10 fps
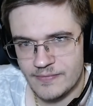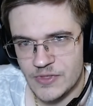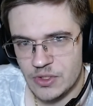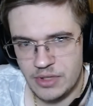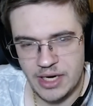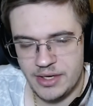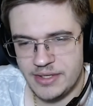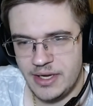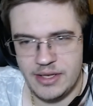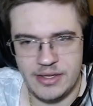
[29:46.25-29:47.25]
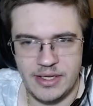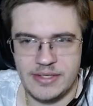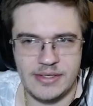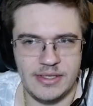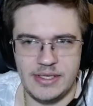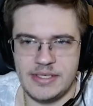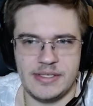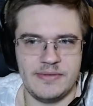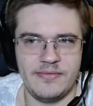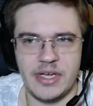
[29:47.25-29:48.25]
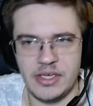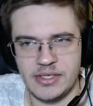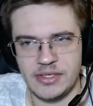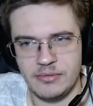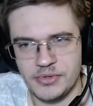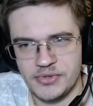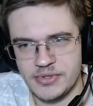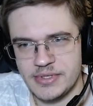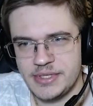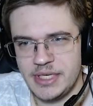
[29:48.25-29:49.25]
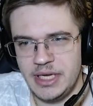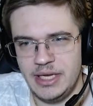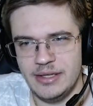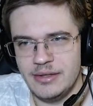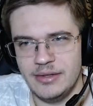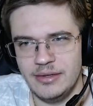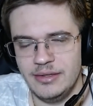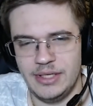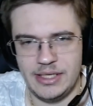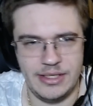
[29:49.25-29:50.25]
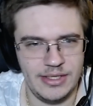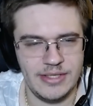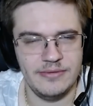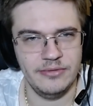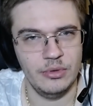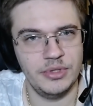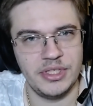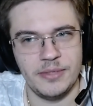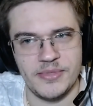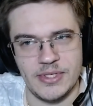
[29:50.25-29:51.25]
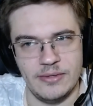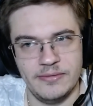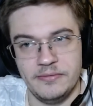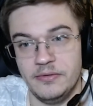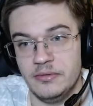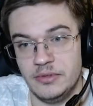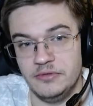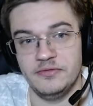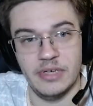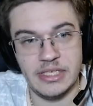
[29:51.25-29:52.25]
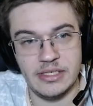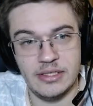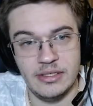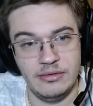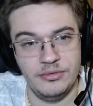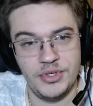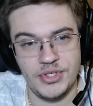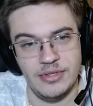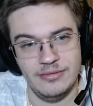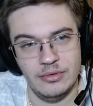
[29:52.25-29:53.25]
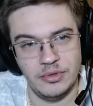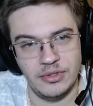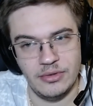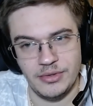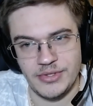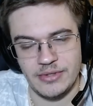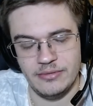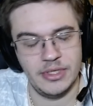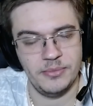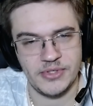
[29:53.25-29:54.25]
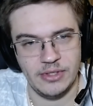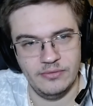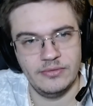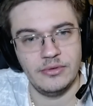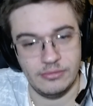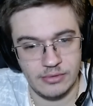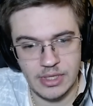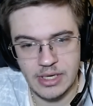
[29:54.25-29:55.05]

So yeah, and as I was saying, he devoted himself to fighting, and Grisha devoted himself to